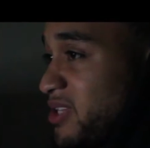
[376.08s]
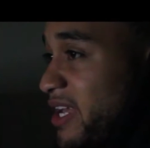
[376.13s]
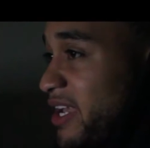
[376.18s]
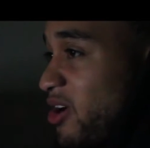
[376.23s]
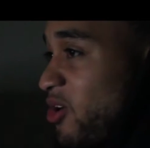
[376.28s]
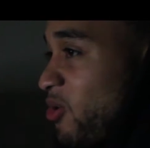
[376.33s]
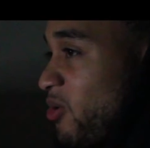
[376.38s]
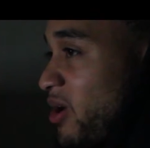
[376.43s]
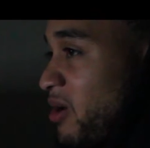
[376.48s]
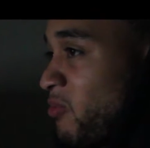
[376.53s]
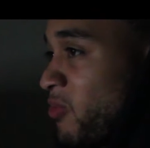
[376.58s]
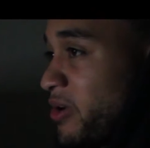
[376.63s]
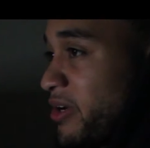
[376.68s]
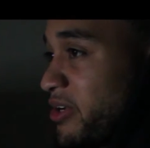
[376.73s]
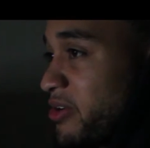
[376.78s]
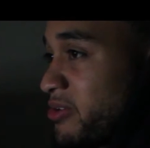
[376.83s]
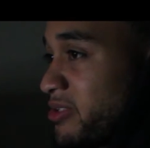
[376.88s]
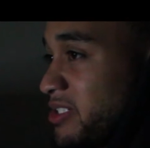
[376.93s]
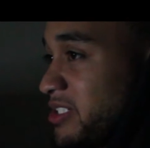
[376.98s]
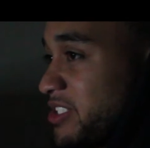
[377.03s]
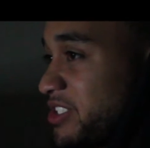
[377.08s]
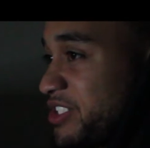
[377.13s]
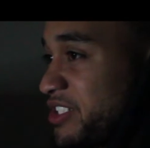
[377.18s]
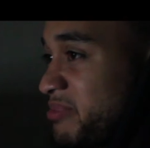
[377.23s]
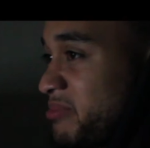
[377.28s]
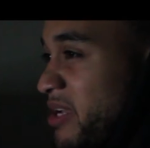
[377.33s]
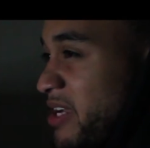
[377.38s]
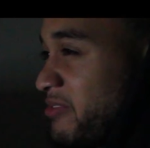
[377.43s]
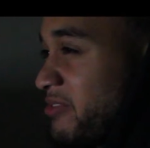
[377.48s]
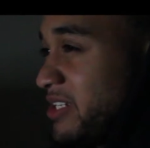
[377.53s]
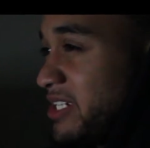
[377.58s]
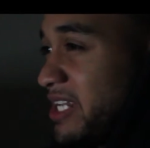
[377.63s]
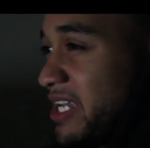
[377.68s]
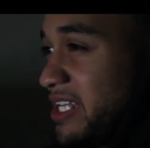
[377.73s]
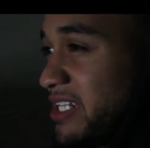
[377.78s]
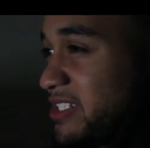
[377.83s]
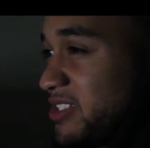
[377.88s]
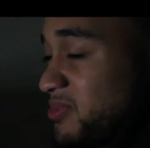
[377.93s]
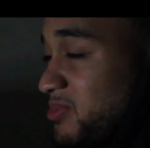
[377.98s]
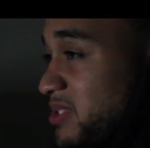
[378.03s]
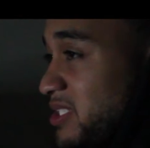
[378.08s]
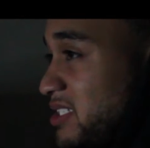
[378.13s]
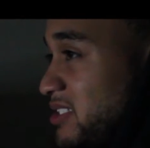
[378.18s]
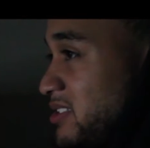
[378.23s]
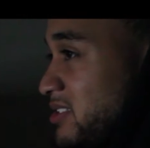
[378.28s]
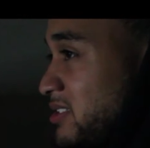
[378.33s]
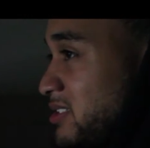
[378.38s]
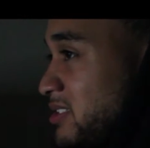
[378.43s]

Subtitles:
like, oh, I want to go to the gym every day this week.